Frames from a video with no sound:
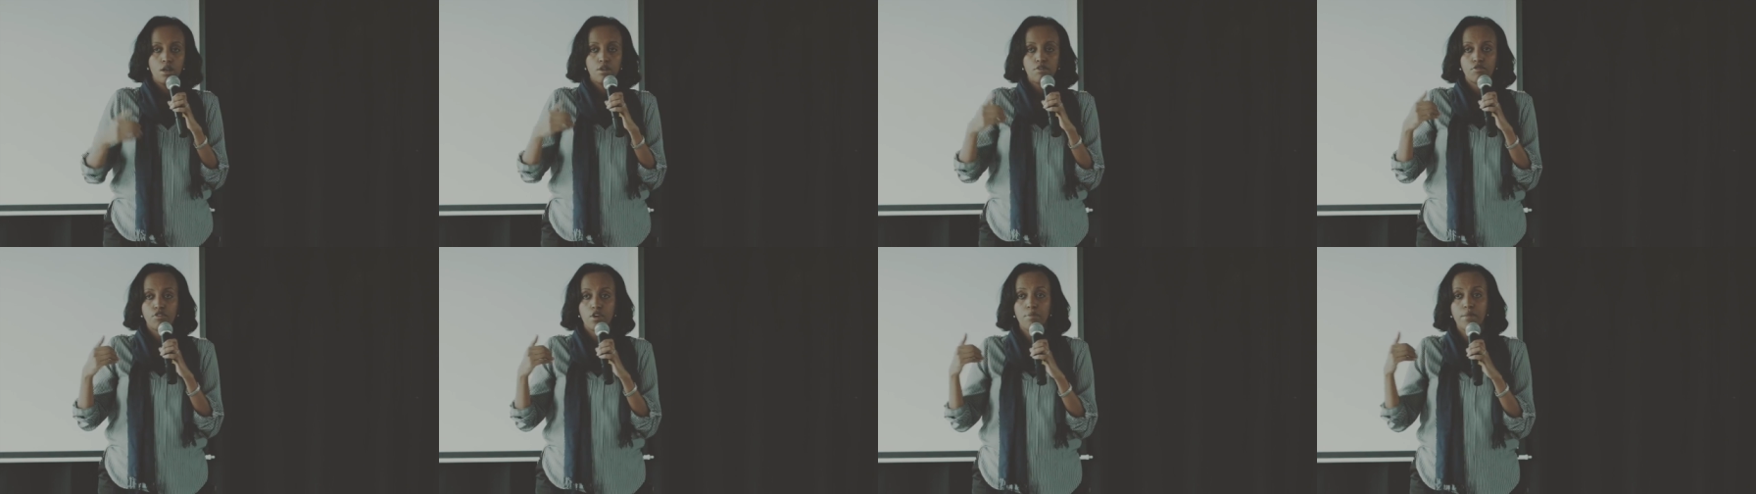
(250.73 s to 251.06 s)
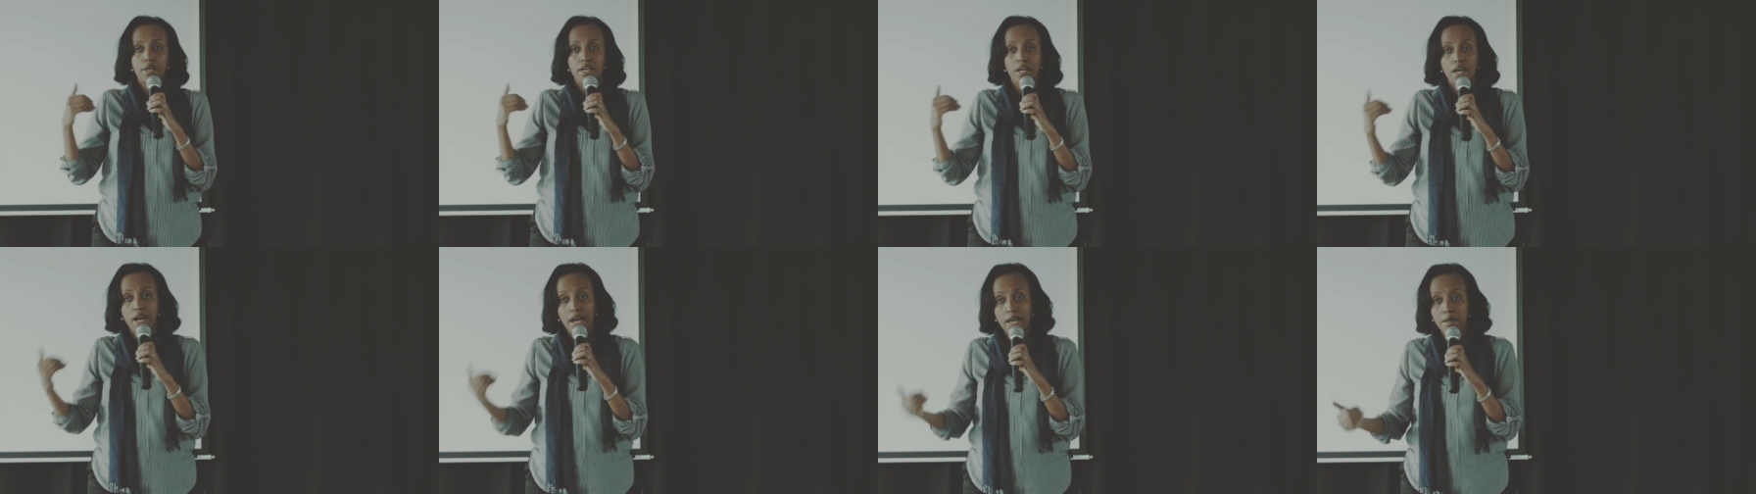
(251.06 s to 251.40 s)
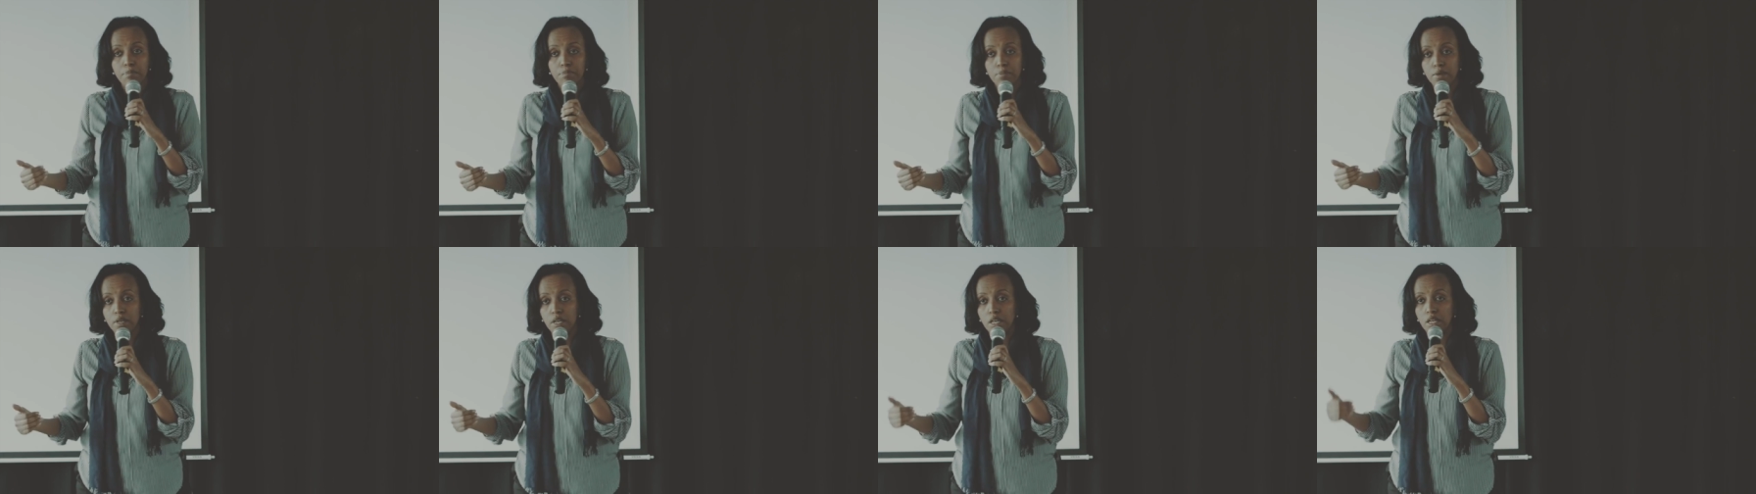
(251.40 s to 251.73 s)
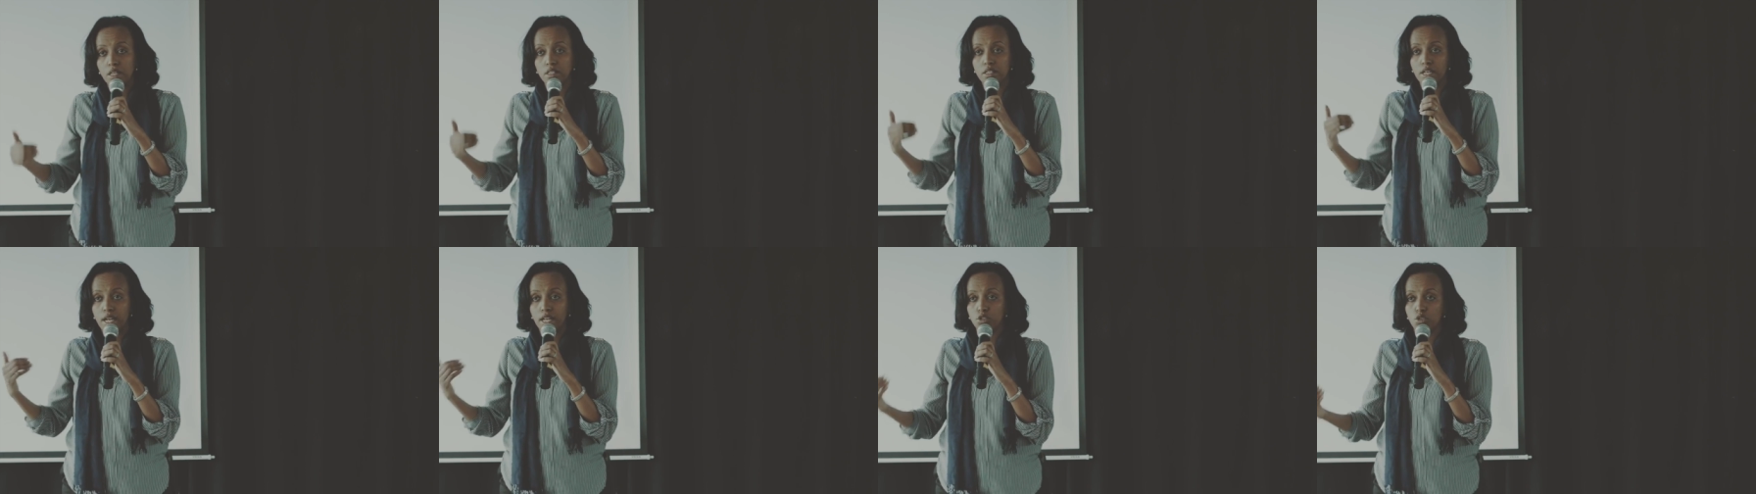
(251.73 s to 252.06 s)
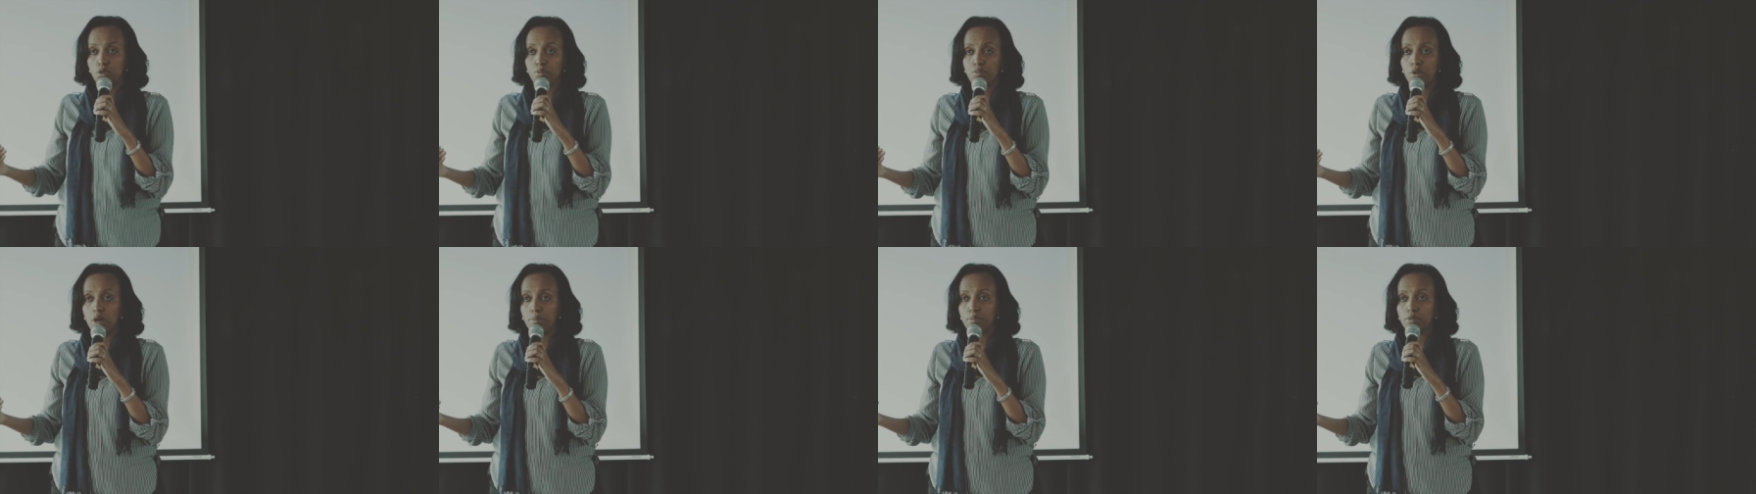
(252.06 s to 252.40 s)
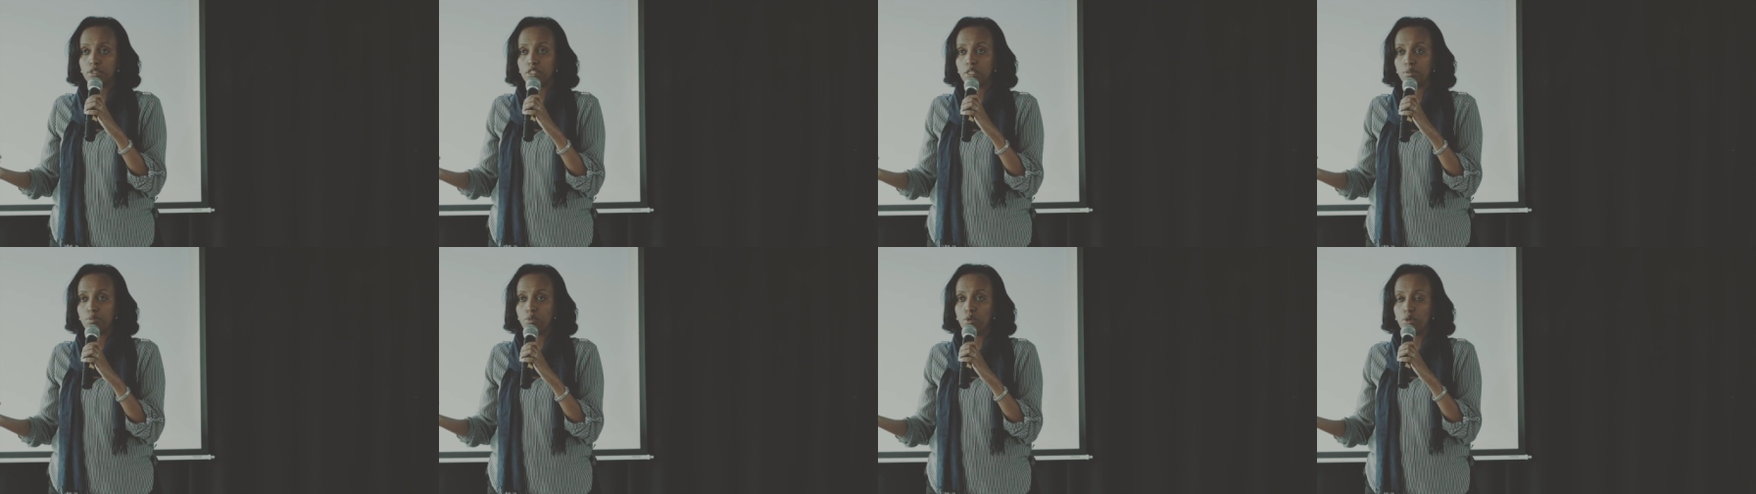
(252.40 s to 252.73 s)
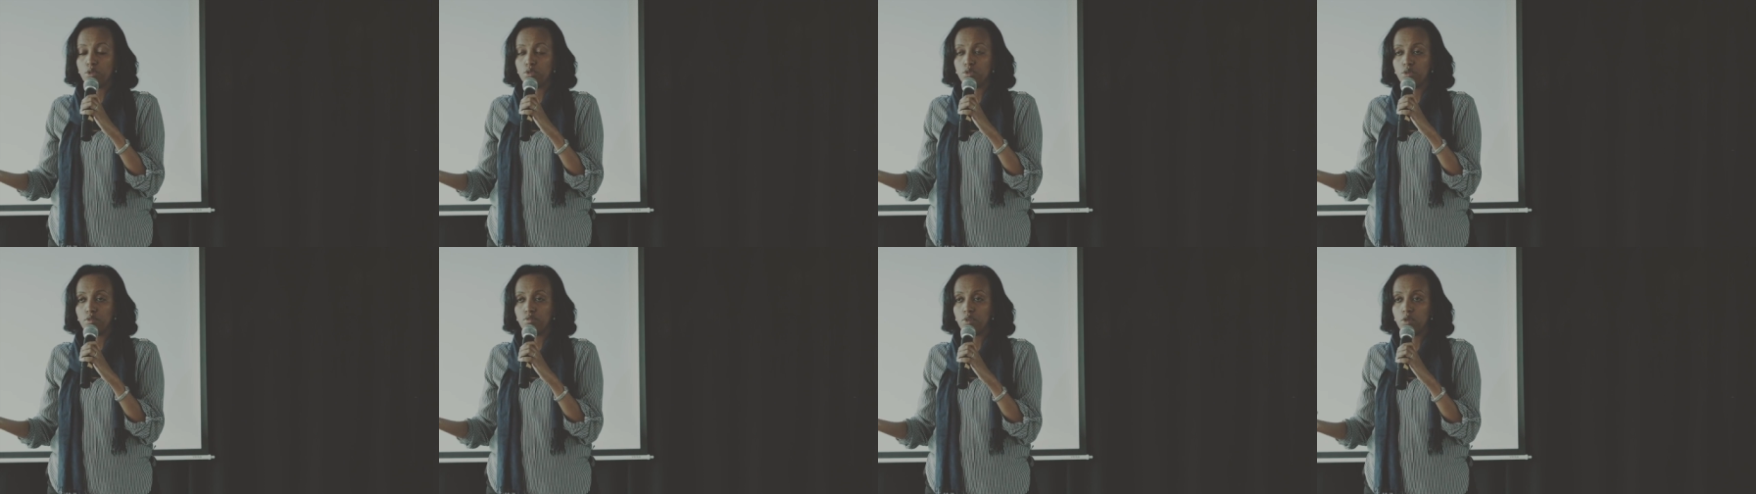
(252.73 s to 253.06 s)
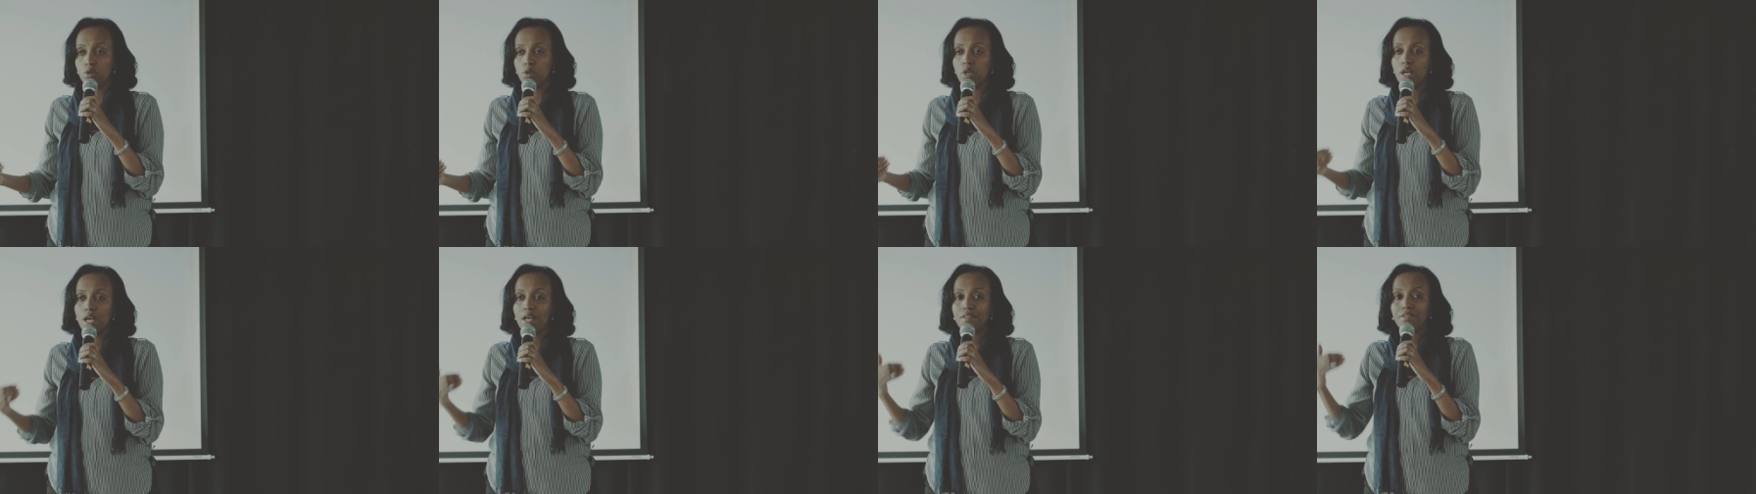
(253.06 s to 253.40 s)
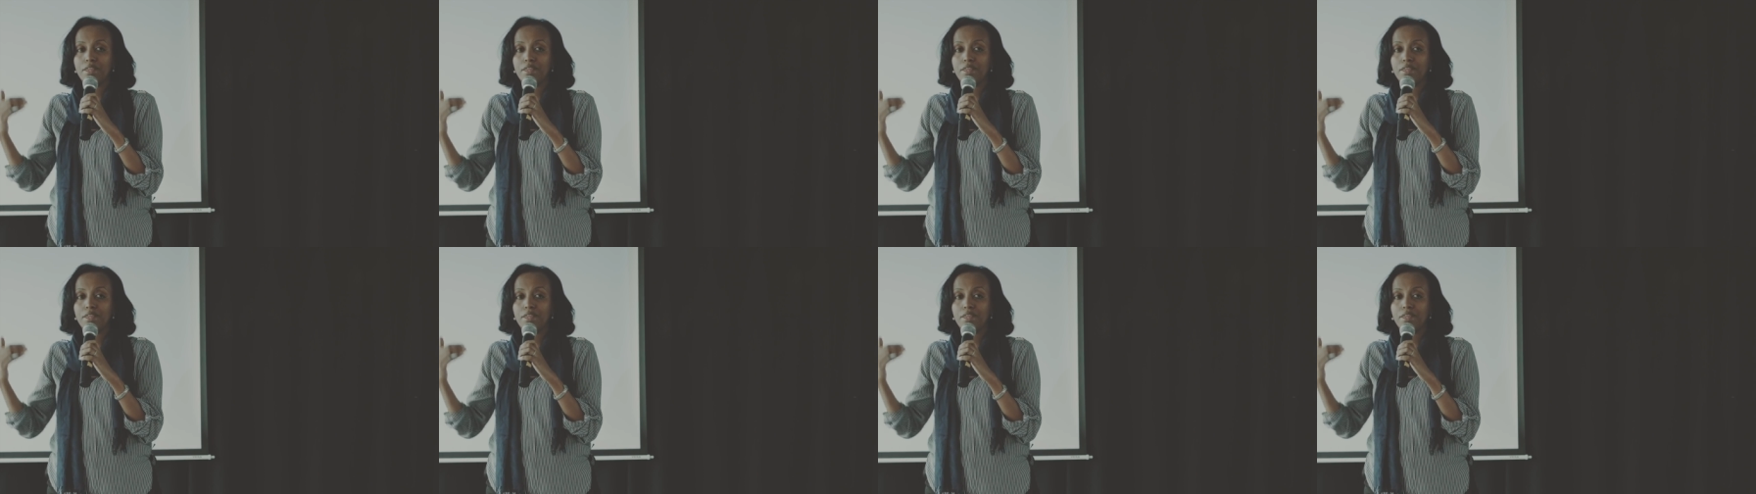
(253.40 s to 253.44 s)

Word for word: from an IP intellectual property point of view,